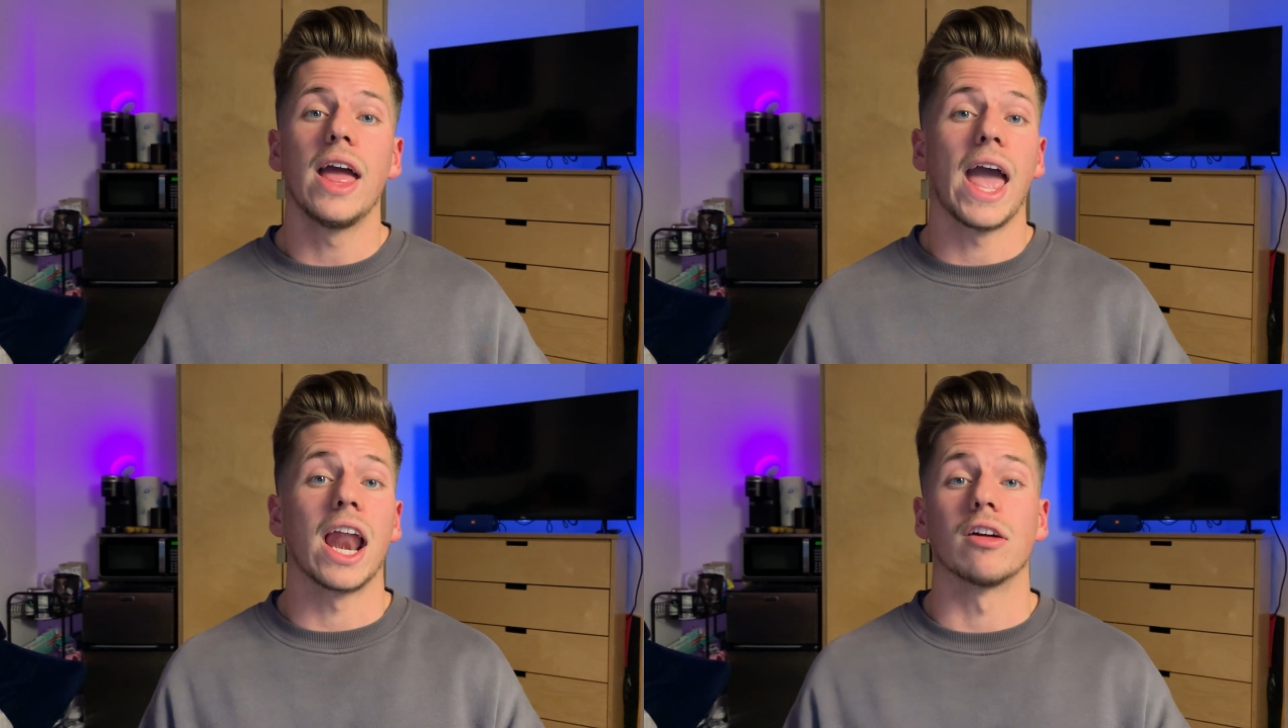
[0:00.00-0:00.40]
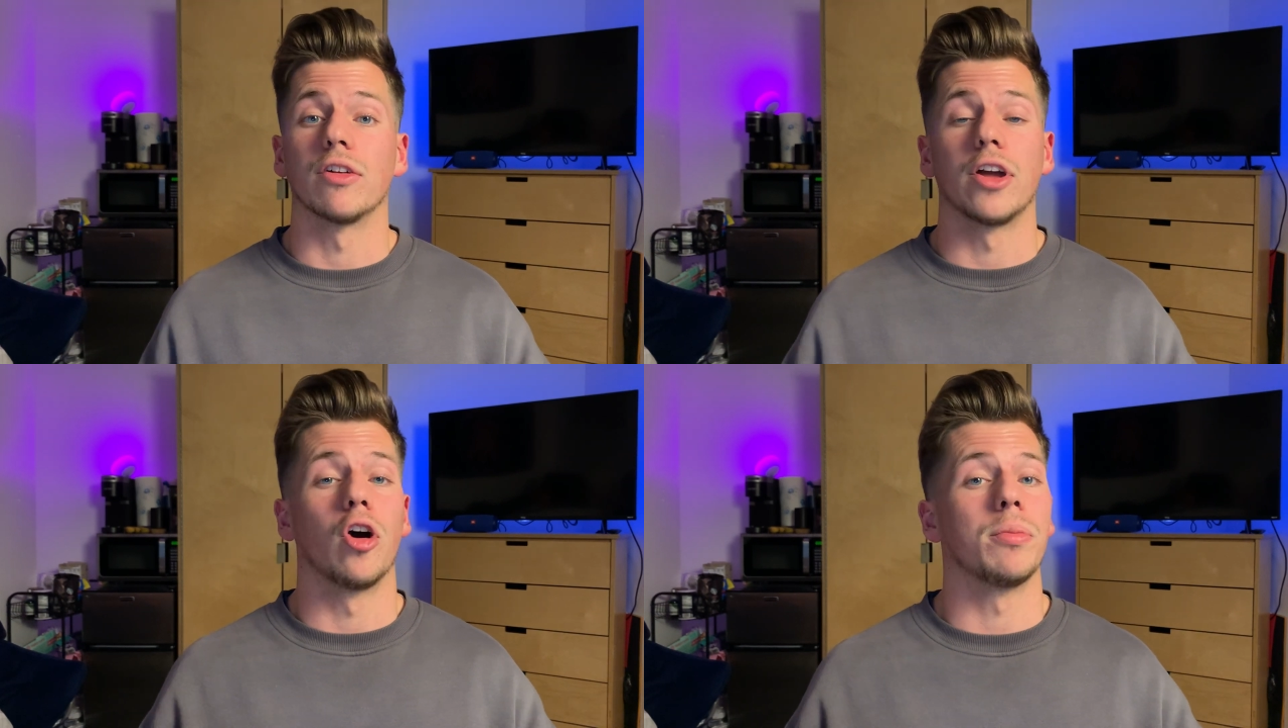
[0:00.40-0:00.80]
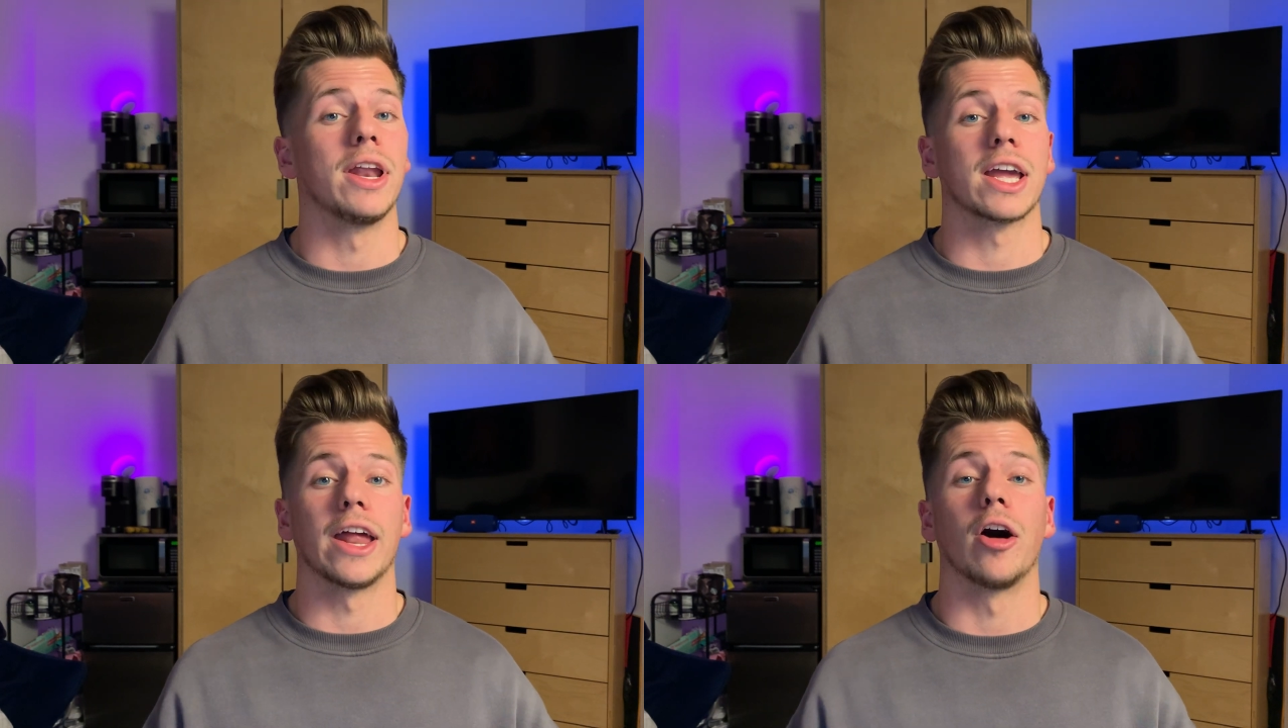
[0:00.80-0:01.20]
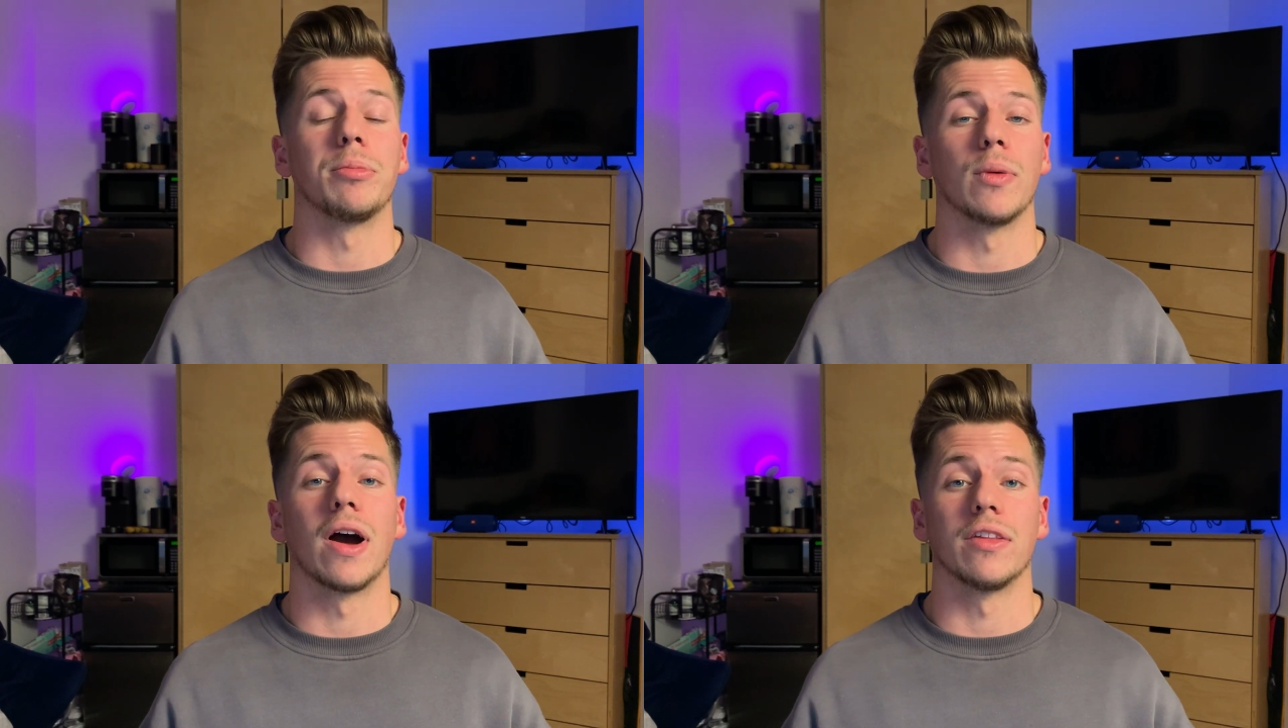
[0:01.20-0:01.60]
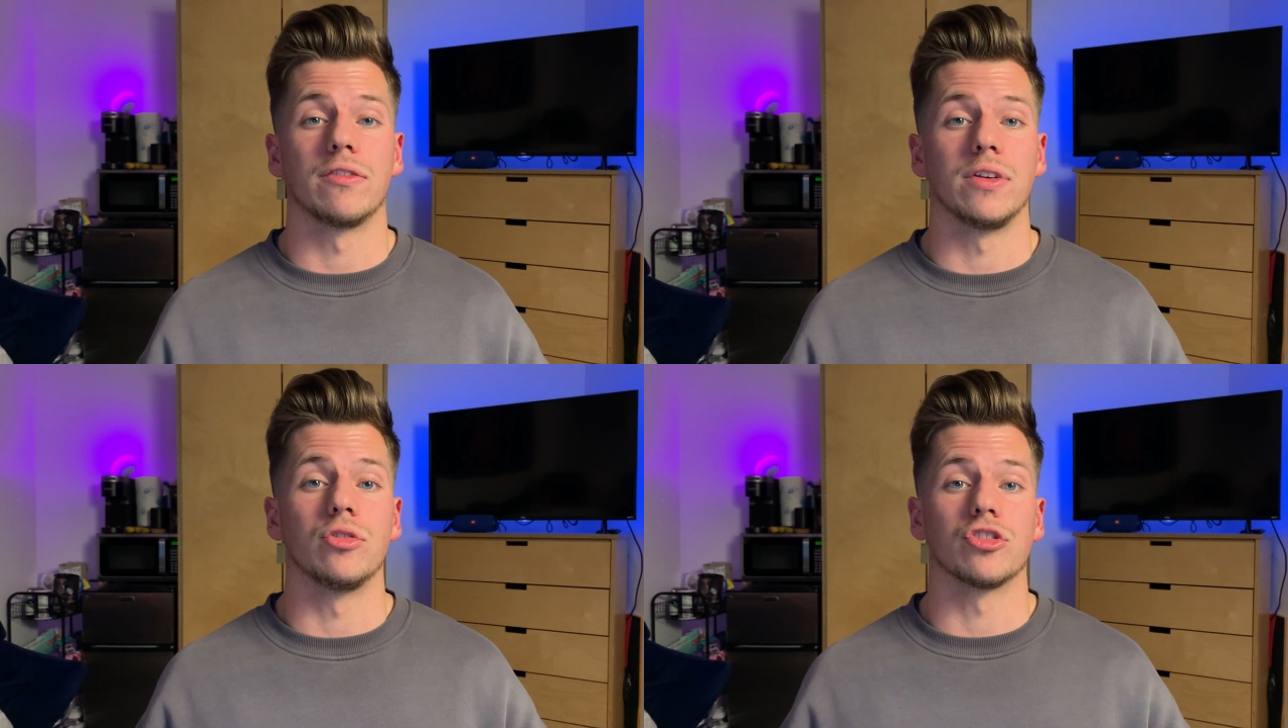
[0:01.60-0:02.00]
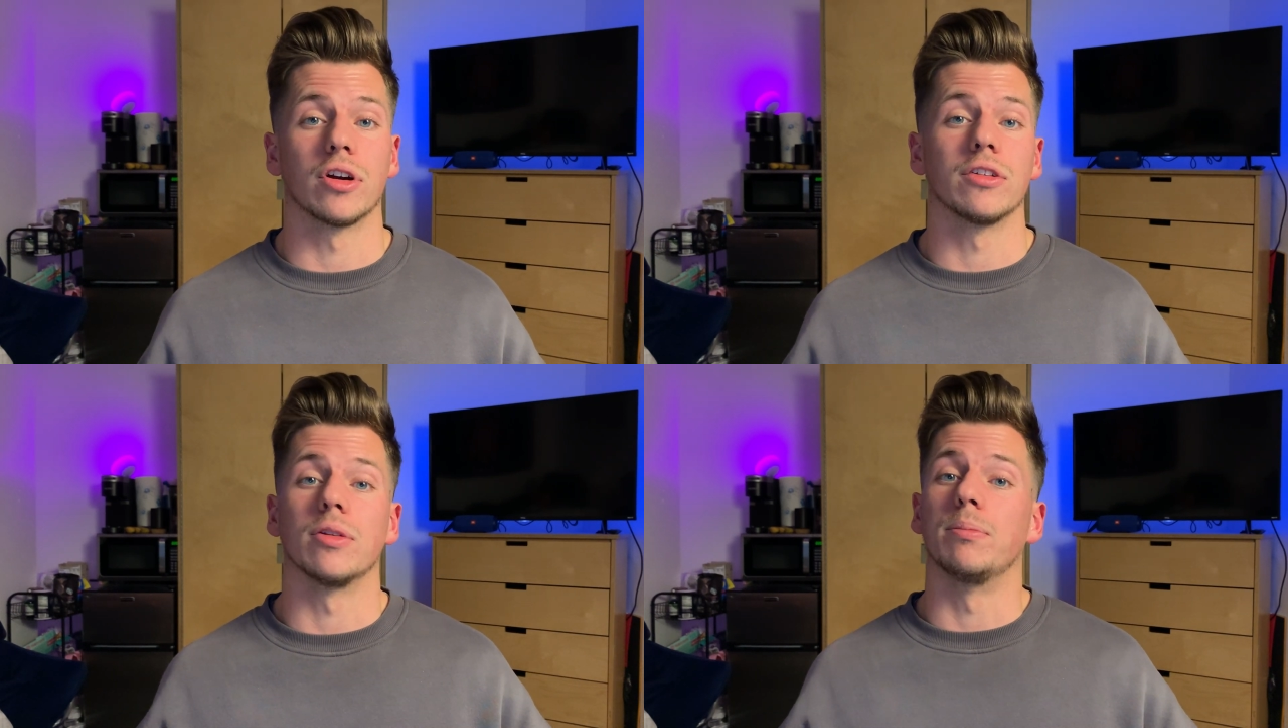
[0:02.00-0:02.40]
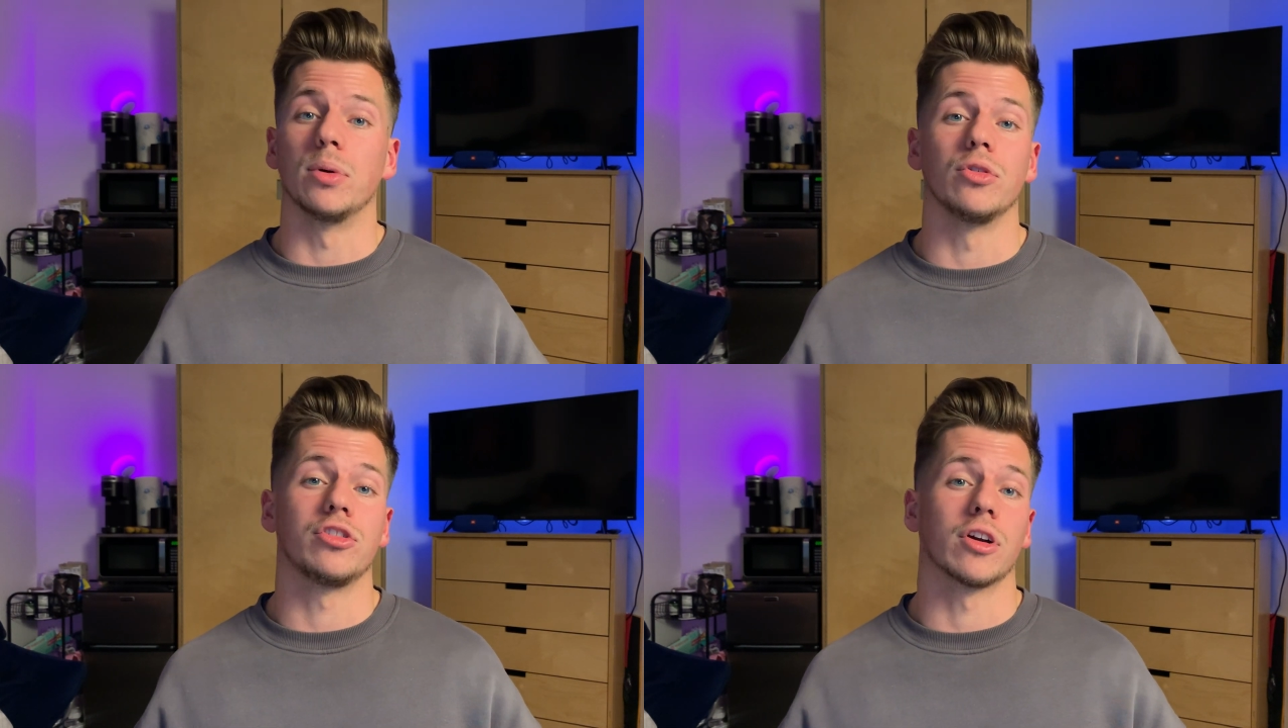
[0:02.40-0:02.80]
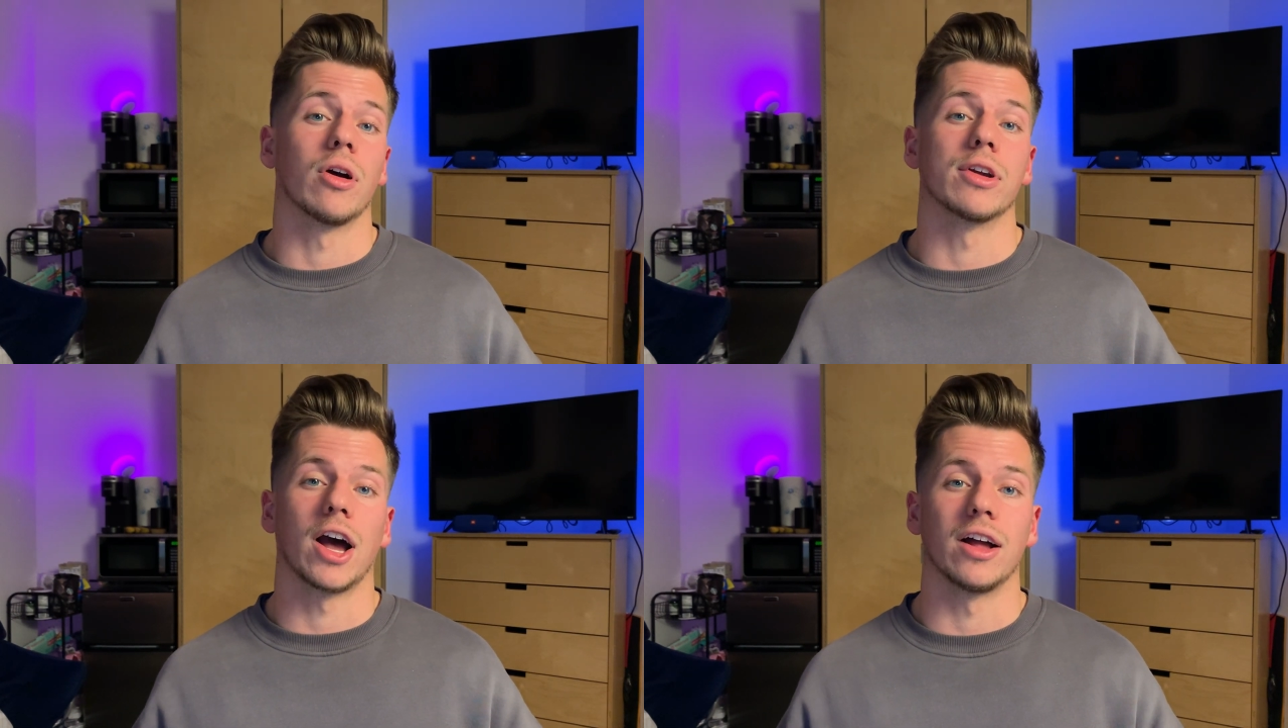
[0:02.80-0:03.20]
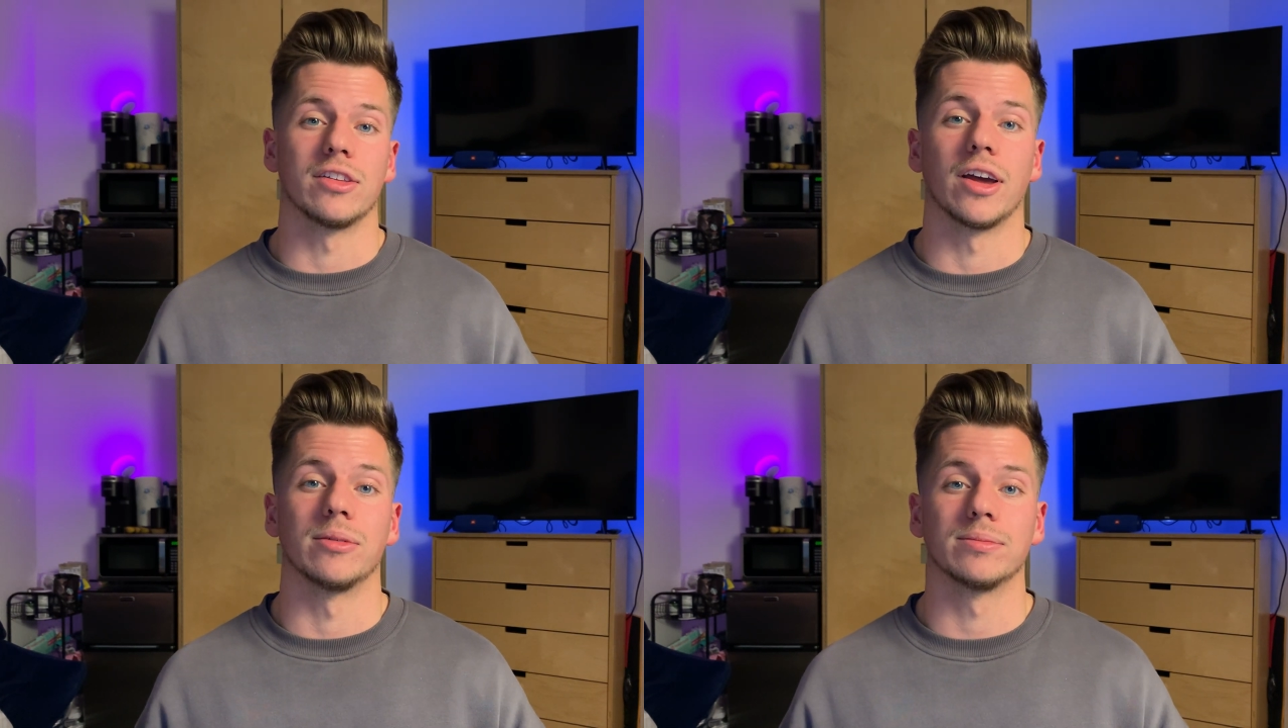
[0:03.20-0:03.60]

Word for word: and I really hope that it can help you out in the future to boost your own content.